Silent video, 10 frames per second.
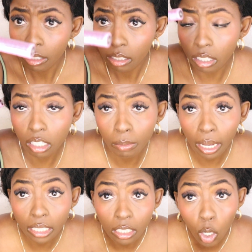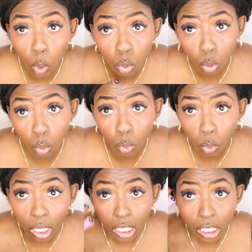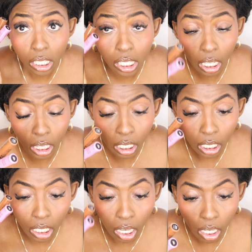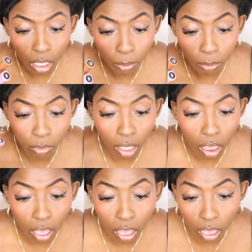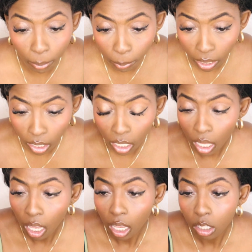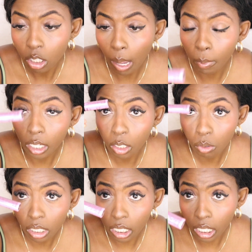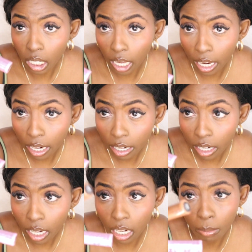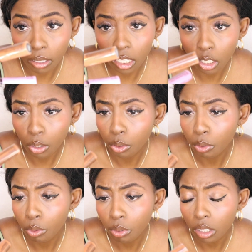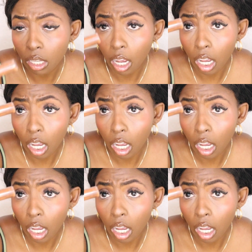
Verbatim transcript: this is my go-to daily um lippy so i'm gonna use eclair and i'm gonna use